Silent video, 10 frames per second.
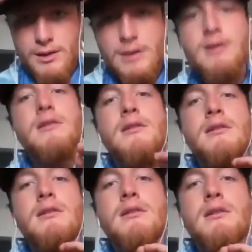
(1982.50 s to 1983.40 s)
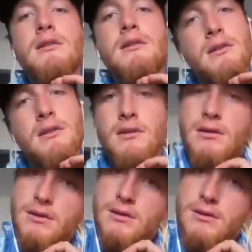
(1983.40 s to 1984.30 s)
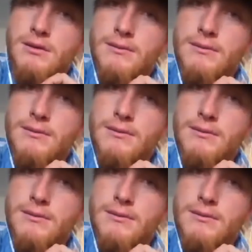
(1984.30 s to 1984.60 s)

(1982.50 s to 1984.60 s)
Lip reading: And more. So I'm just